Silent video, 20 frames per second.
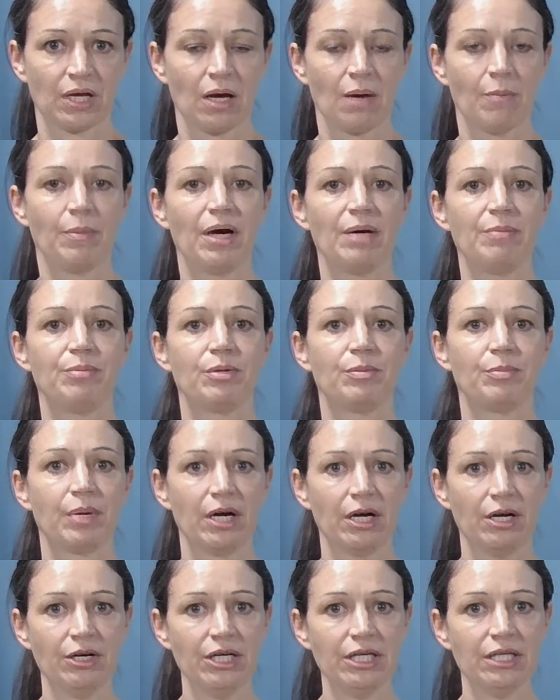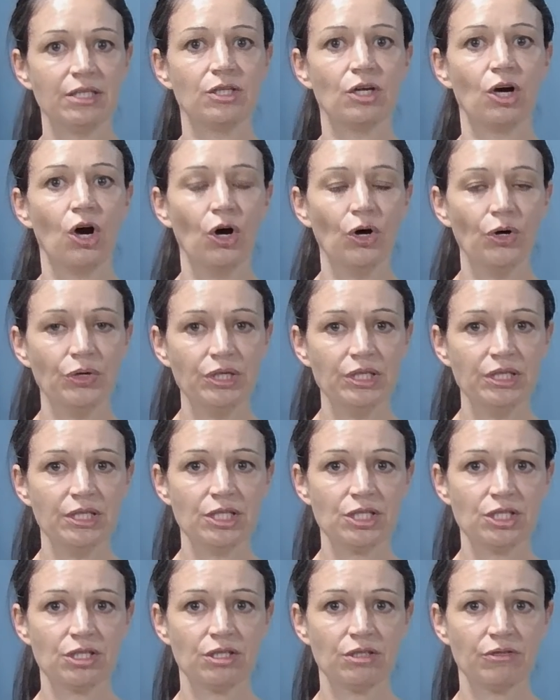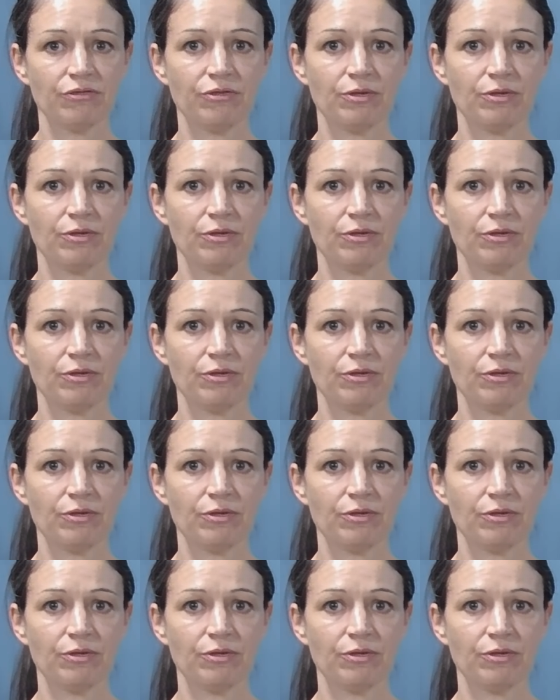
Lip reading: by preparing an own initiative